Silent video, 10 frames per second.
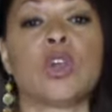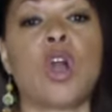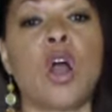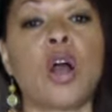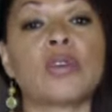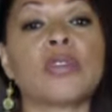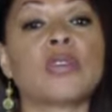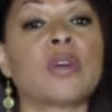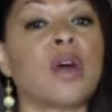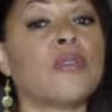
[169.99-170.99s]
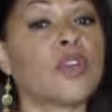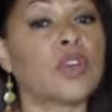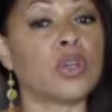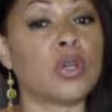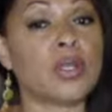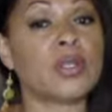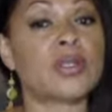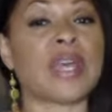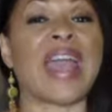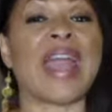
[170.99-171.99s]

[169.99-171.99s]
cost of goods